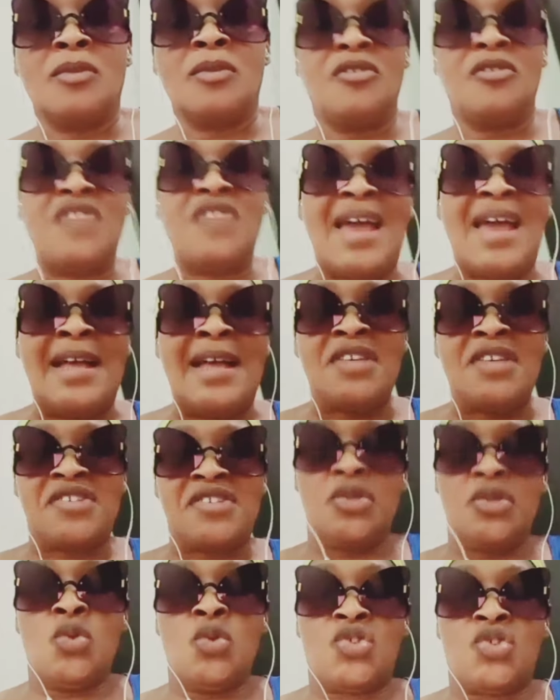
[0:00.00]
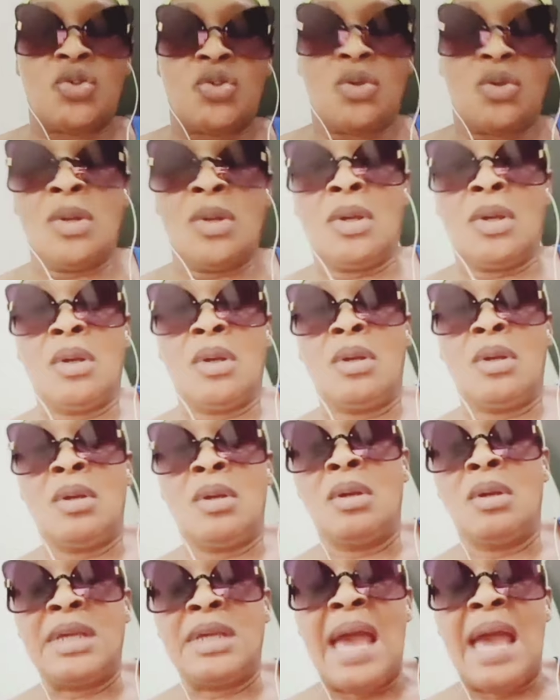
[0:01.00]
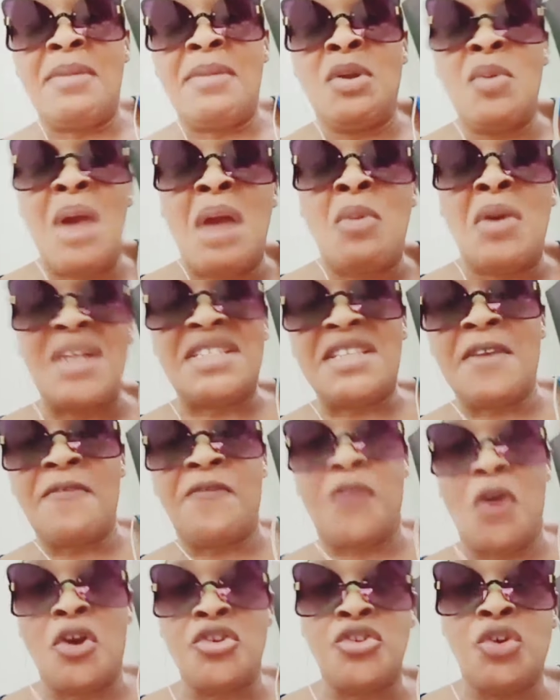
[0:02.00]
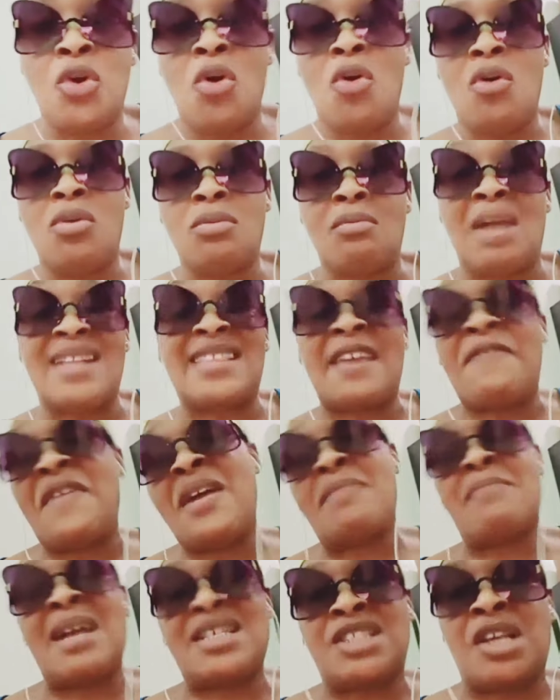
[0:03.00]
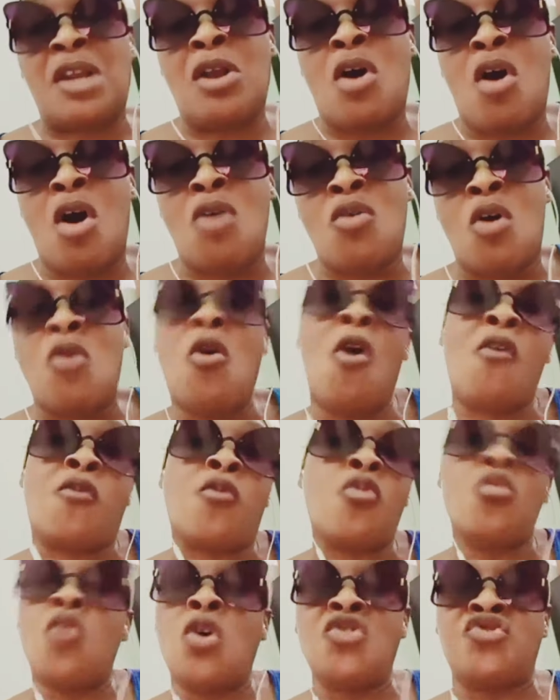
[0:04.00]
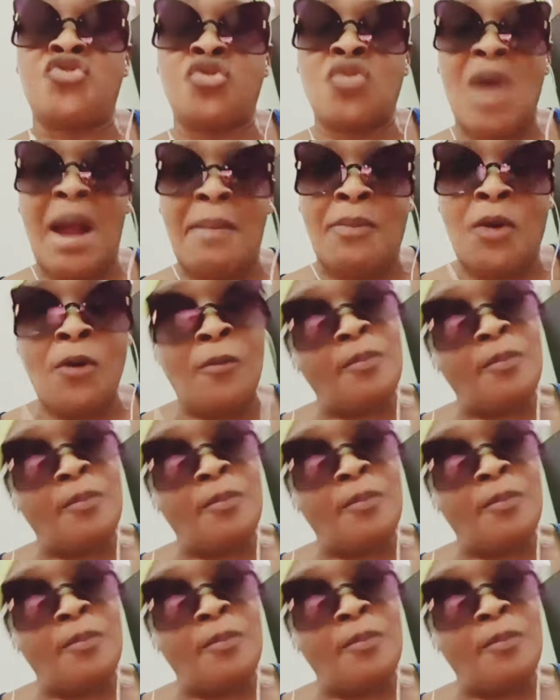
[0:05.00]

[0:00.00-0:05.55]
Channels News. Kemi, we're waiting for you. But I feel bachelo on Fuwojuamo.